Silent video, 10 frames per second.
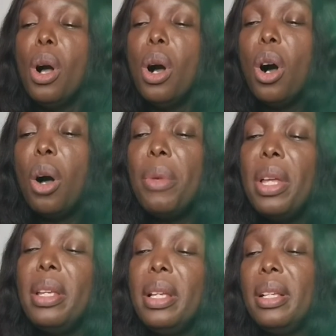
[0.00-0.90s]

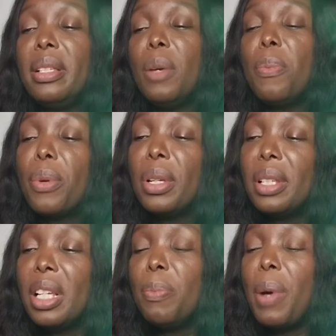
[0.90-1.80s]
Homing is a
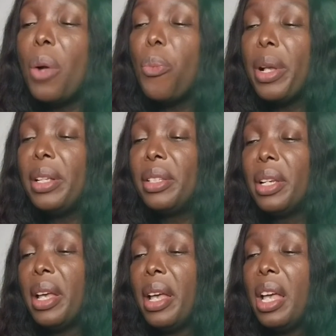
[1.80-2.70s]
process by which
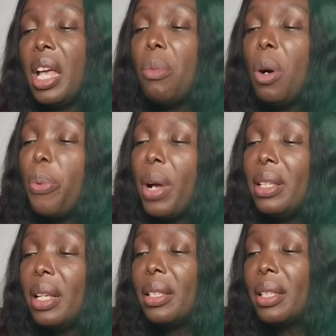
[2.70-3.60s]

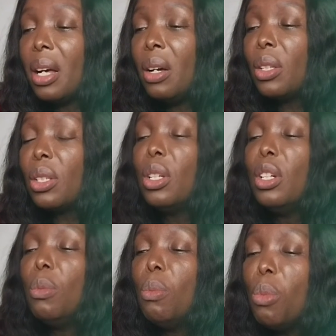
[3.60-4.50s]
hemopoietic cells
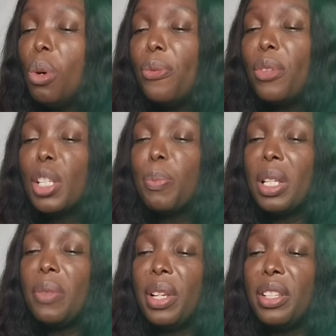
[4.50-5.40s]
move to
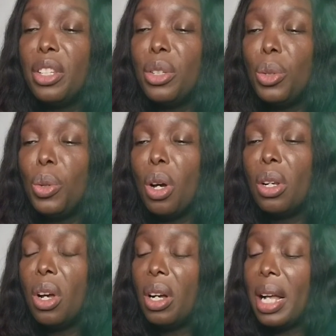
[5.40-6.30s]
specific tissue and
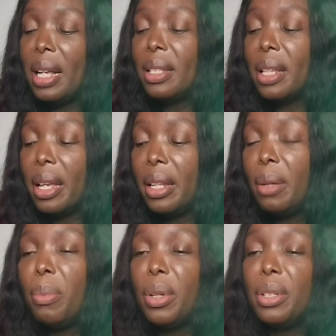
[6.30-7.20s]
organs in the
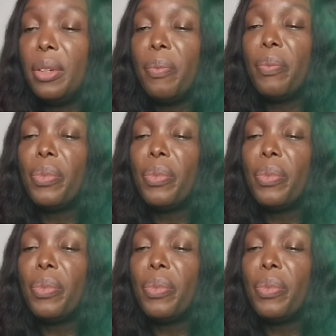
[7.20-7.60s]
body.